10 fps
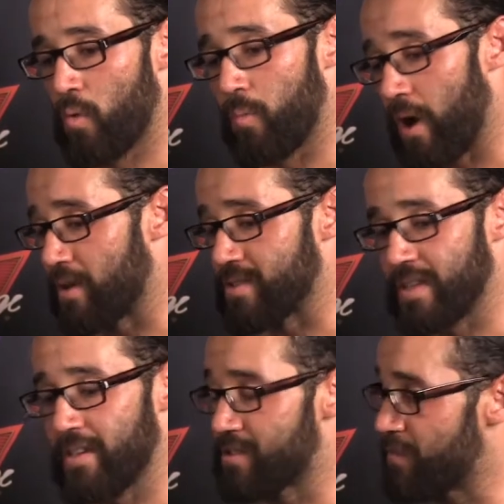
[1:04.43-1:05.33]
we're proud to
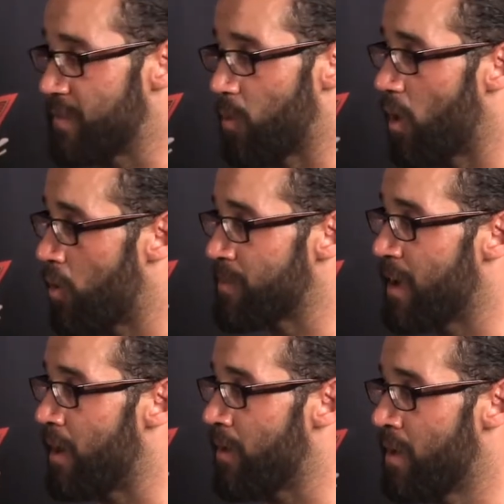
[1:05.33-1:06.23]
say that you're from our
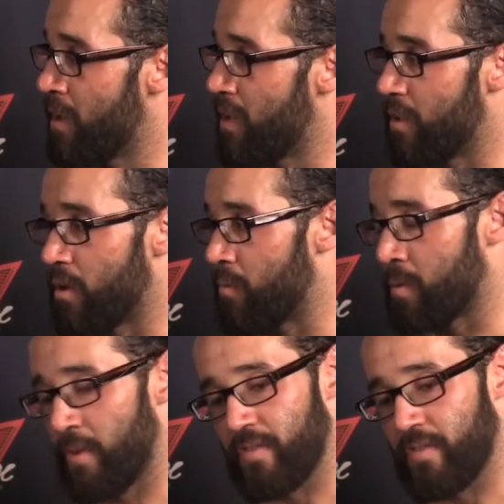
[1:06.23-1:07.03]
hometown. You know what I mean?